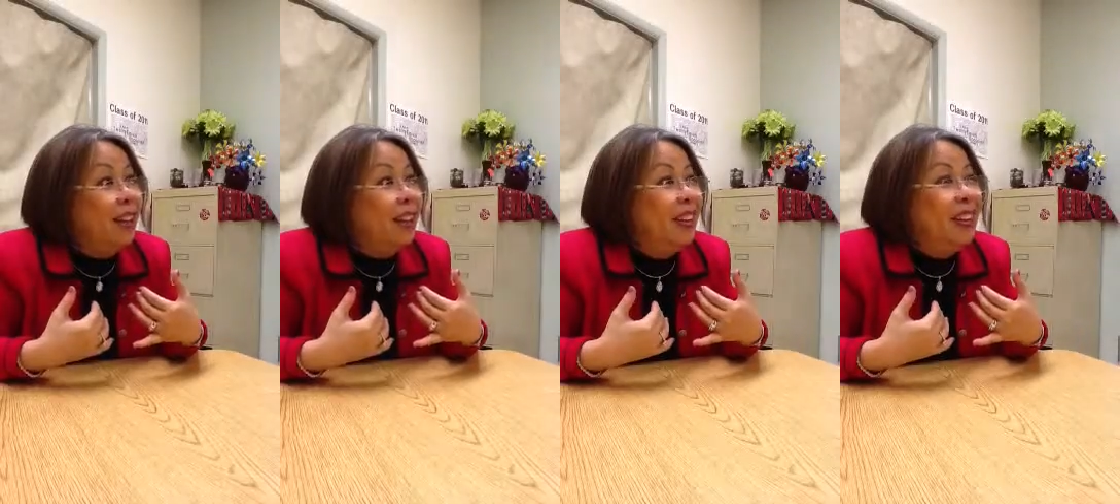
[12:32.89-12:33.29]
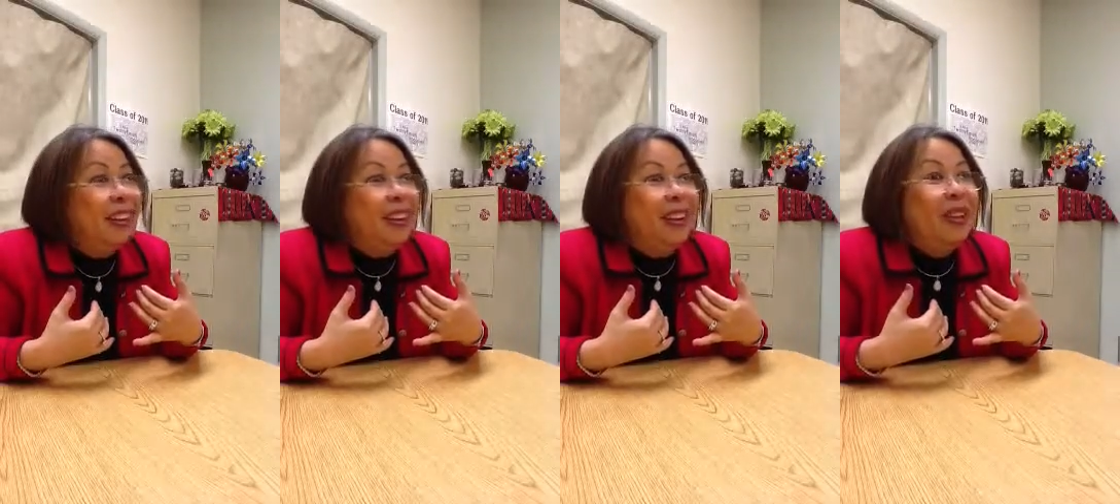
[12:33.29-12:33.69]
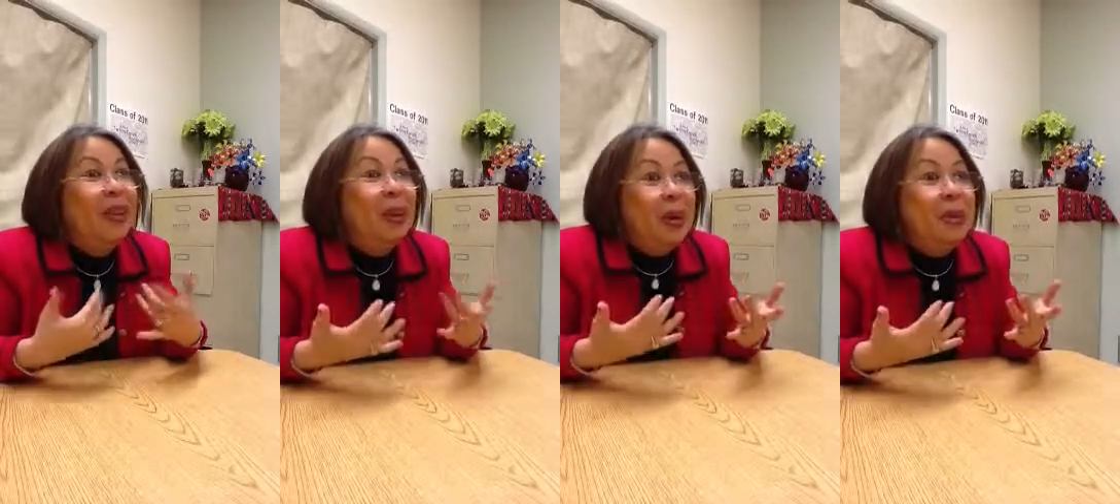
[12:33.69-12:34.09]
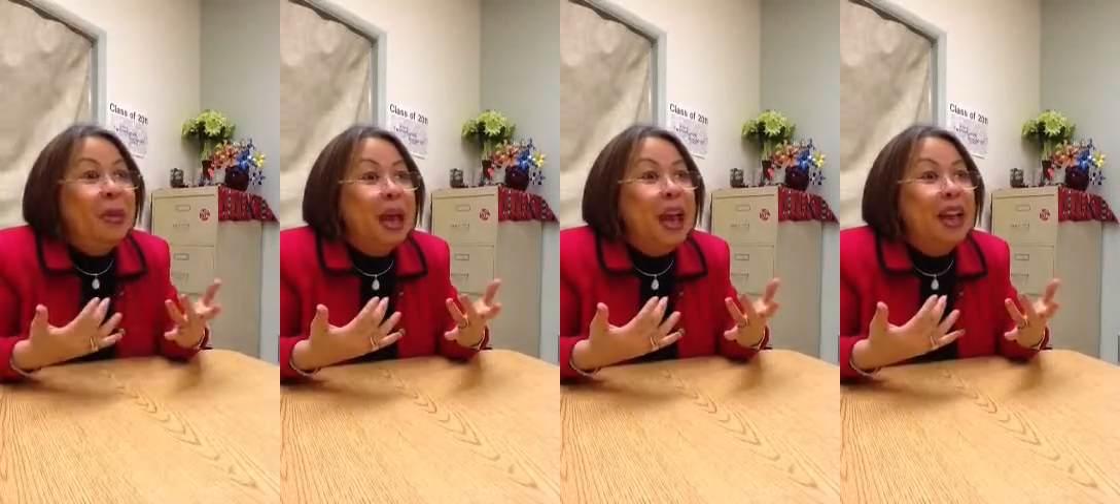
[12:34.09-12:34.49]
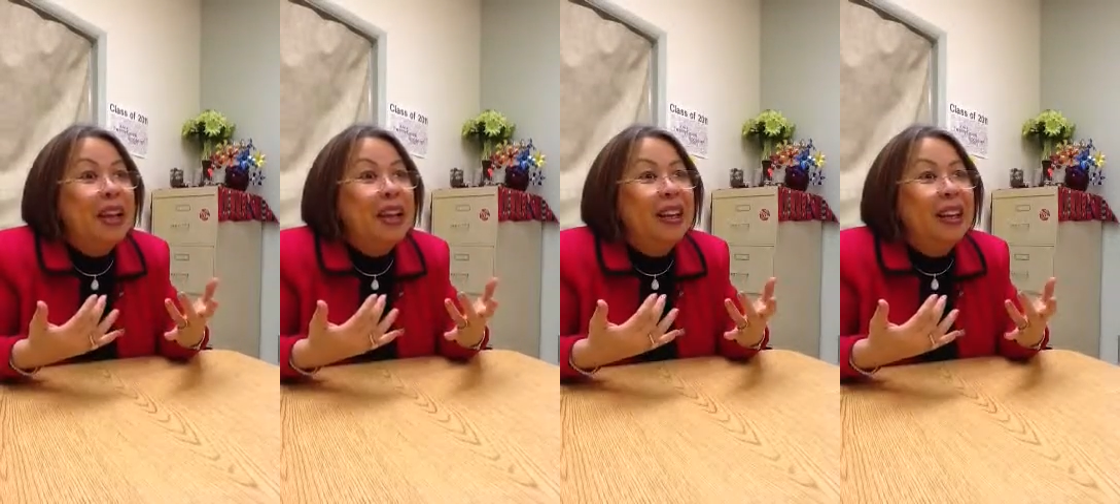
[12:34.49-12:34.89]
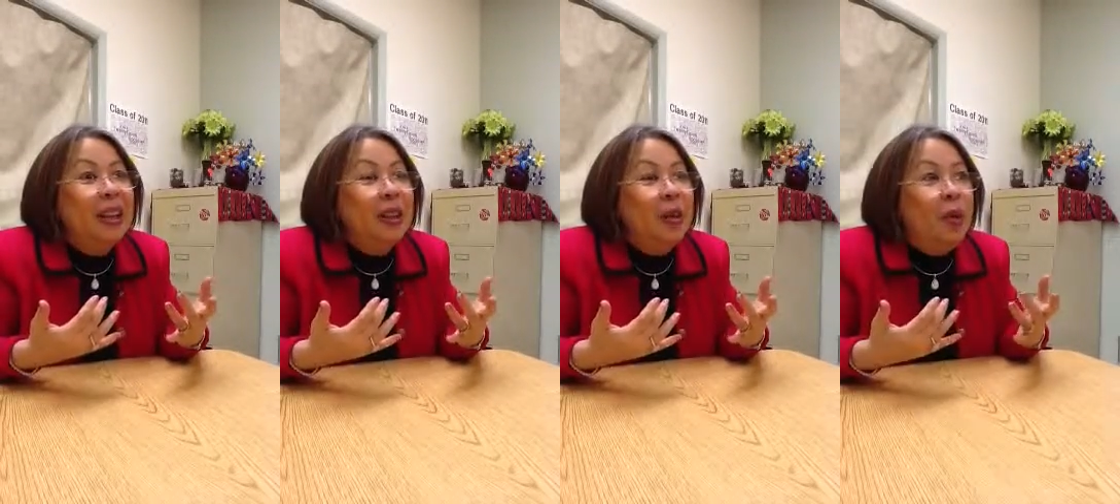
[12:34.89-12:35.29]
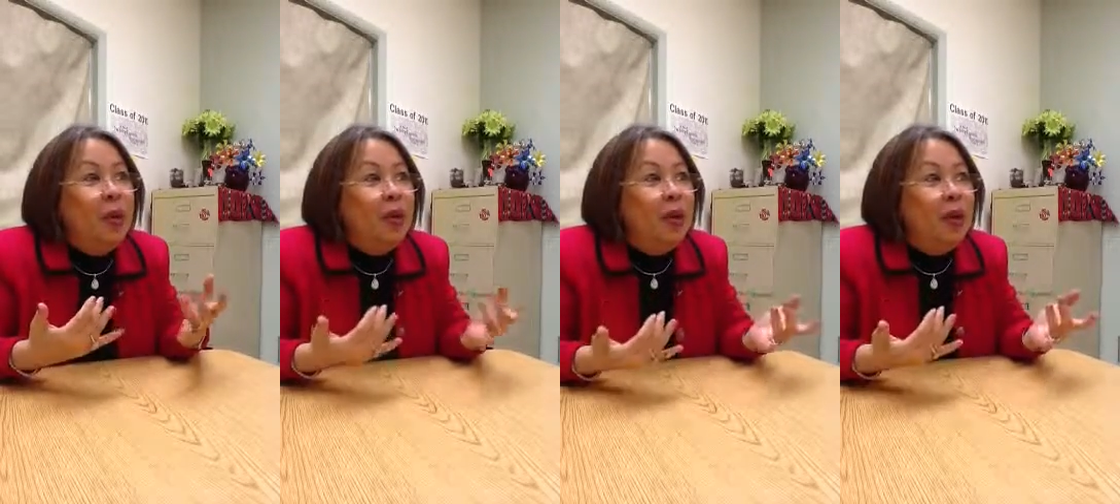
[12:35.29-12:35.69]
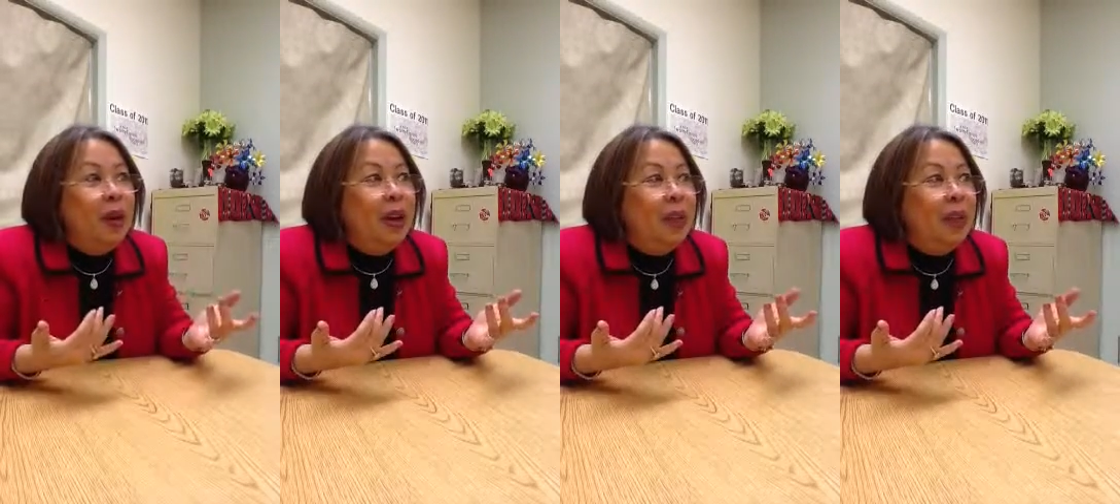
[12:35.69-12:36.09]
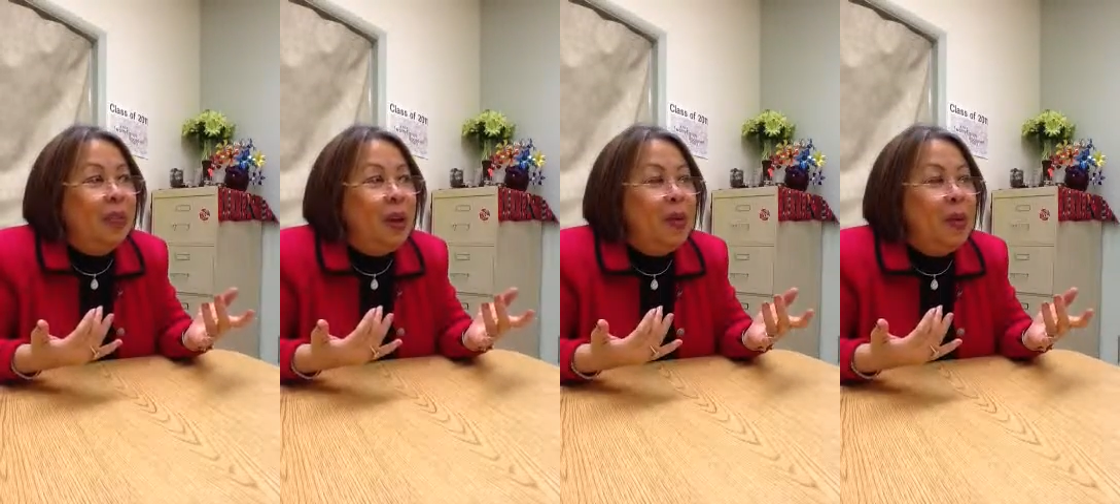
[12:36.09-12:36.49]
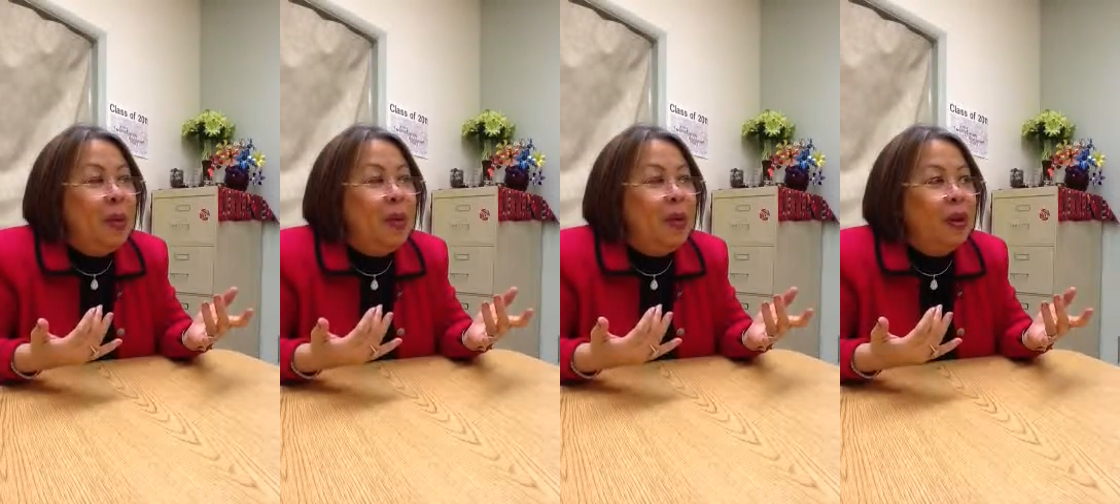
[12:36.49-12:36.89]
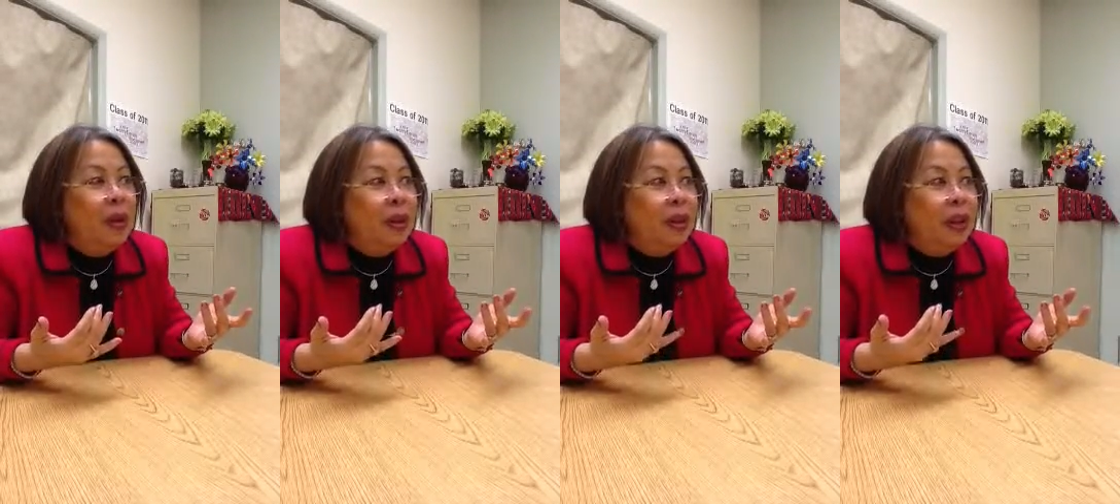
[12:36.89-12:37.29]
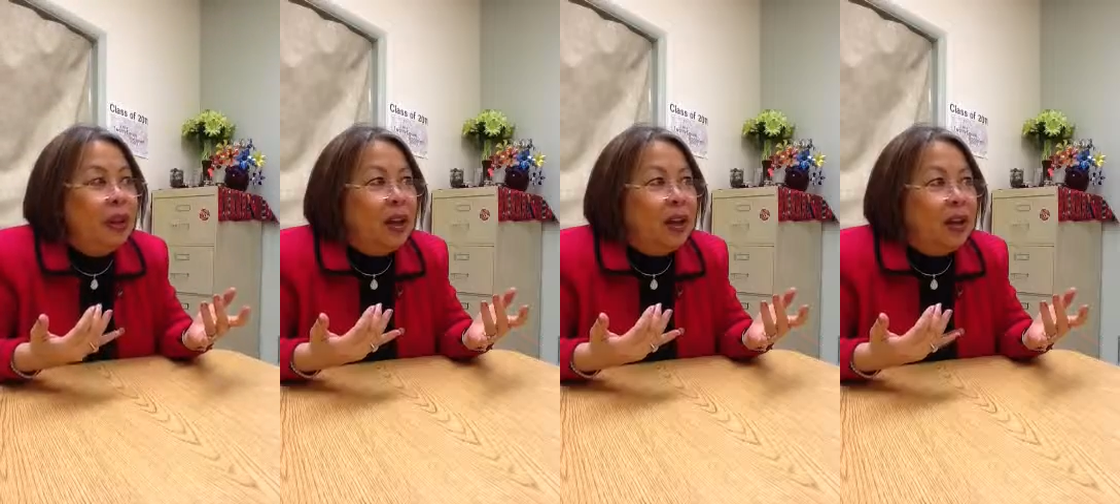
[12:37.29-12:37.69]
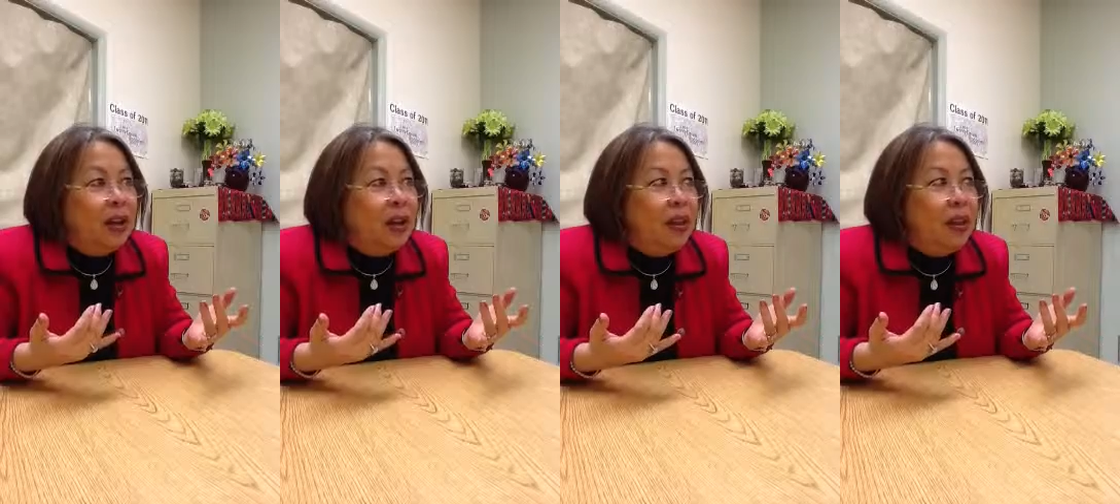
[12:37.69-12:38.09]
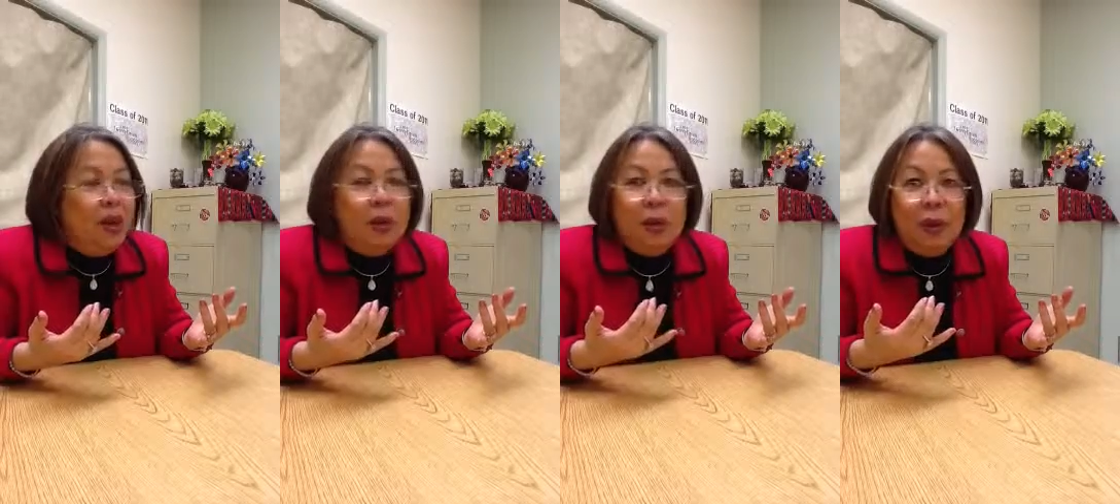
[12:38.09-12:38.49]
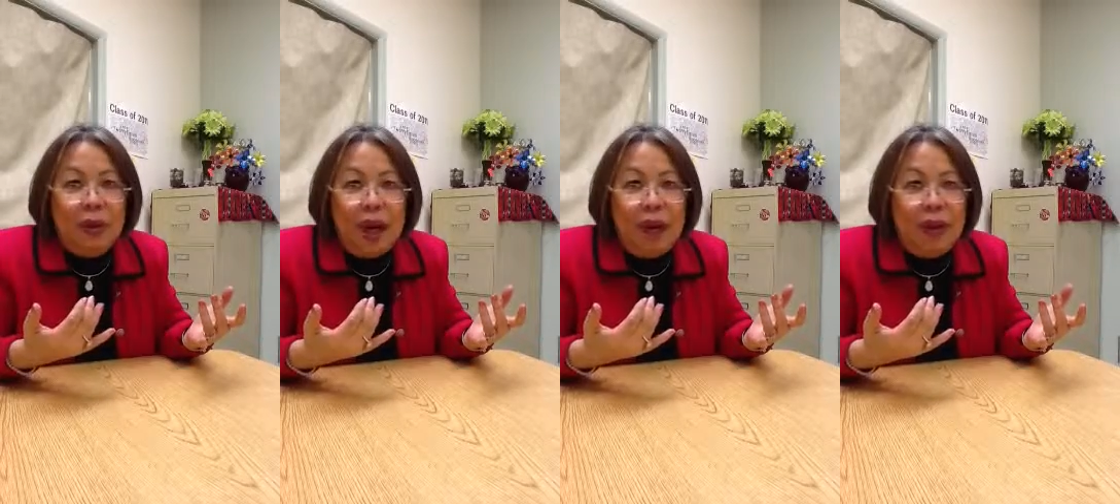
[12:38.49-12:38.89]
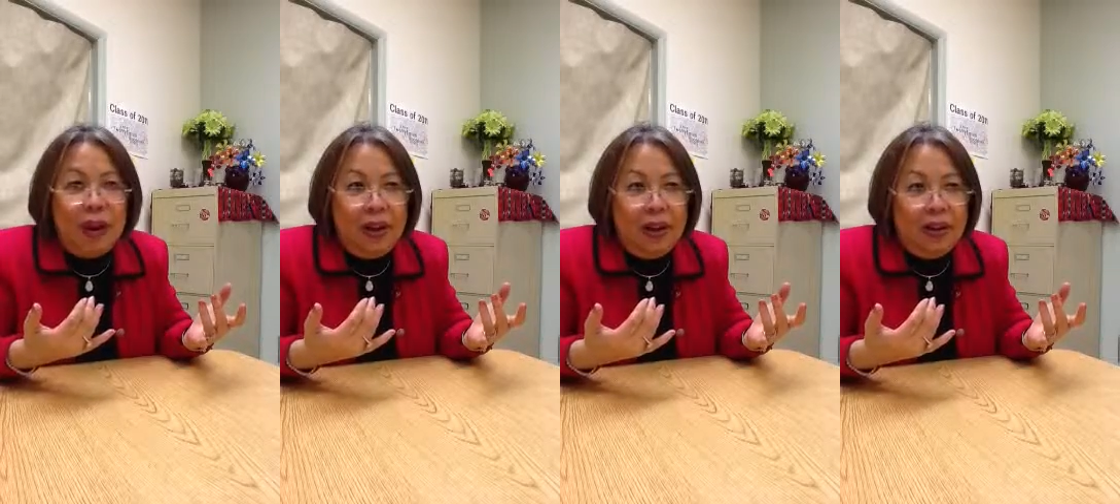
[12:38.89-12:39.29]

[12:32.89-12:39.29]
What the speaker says: You see what I'm saying? So when she looked at these people, she said, "They look so scary.